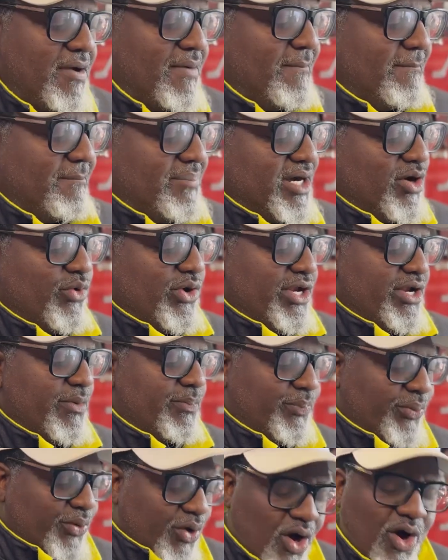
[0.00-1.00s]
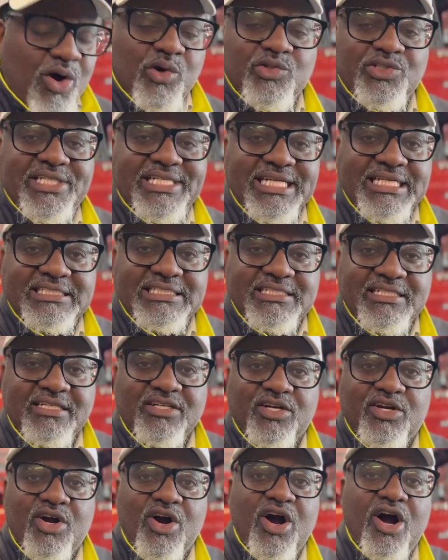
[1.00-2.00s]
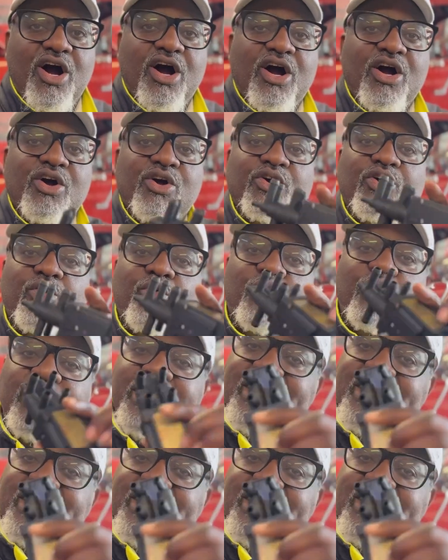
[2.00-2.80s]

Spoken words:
But when the pros get to the car, we're